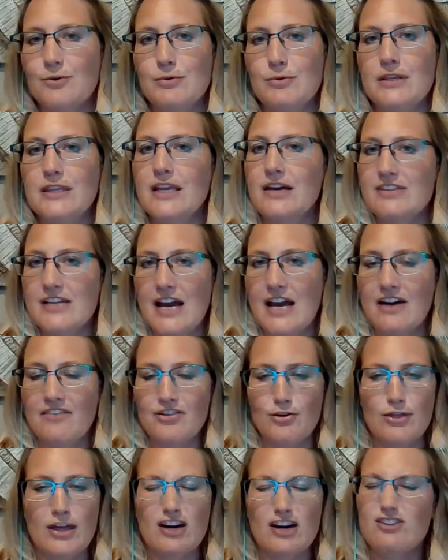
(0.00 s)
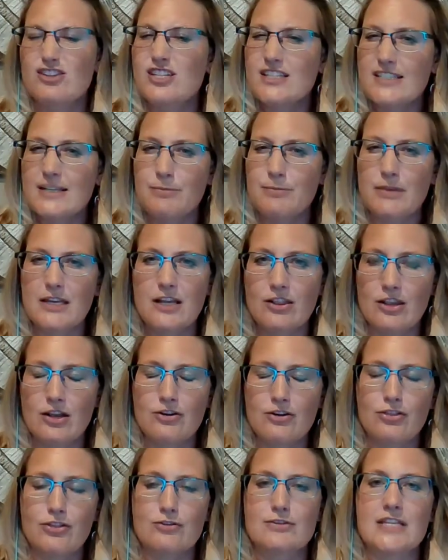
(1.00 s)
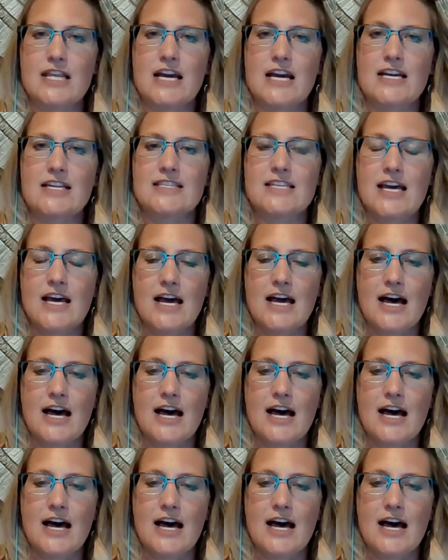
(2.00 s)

We'd love to have you there. Just something along those lines.